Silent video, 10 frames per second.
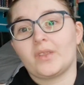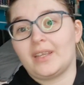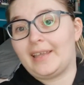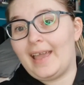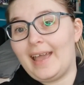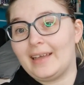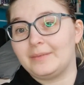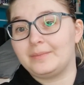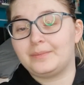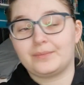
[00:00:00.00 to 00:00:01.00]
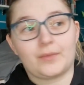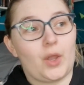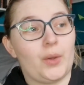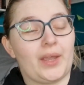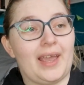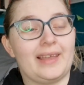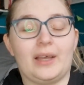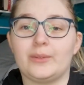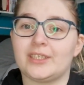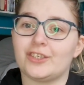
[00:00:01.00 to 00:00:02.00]
Yeah. Okay,
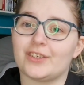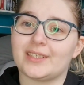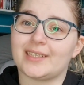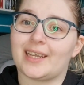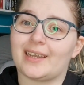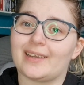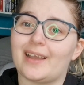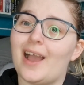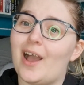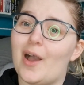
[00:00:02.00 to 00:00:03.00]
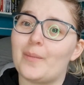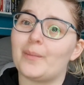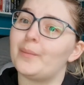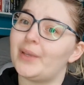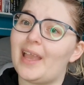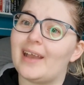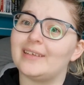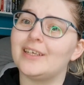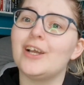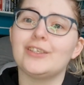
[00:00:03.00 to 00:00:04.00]
that was interesting. But yeah,
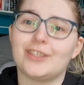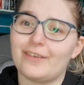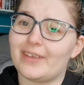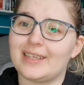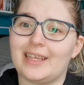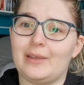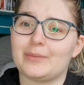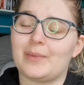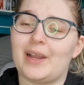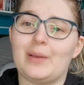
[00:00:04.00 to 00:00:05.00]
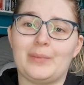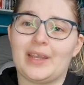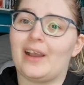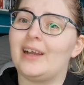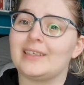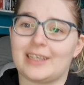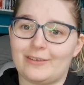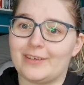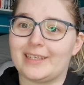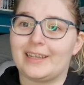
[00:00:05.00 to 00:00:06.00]
don't forget to keep smiling, be kind,
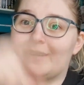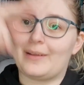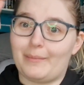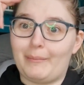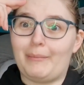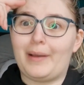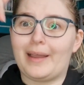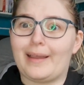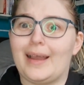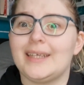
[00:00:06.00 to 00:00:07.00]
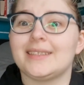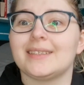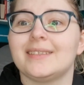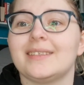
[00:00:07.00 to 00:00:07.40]
keep reading. Bye, guys.